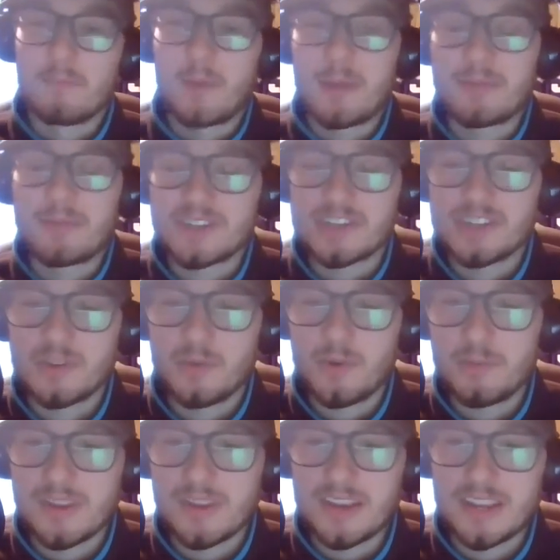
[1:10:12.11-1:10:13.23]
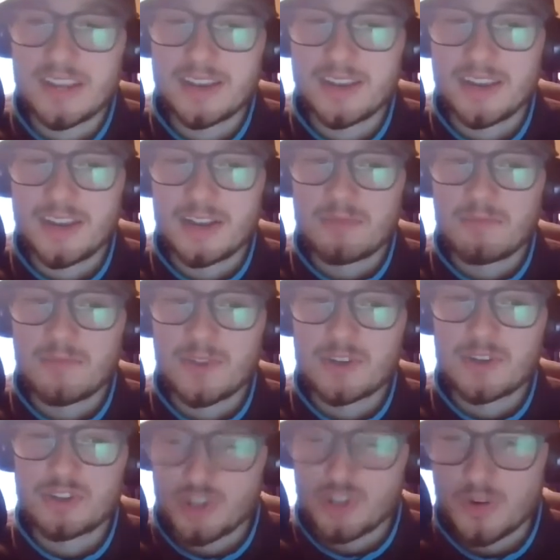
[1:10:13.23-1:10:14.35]
My position would be
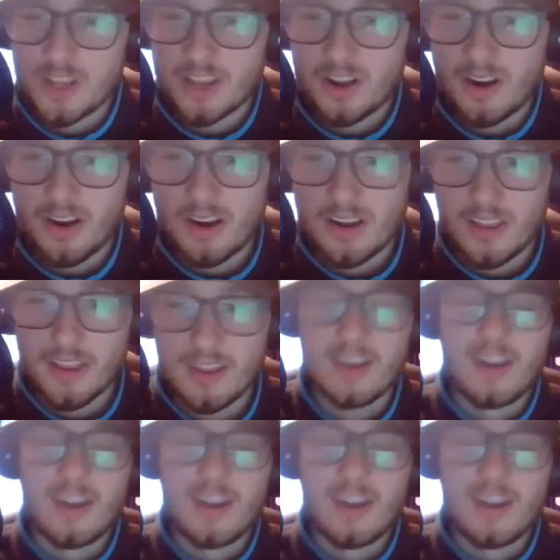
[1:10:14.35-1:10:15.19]
shooting guard.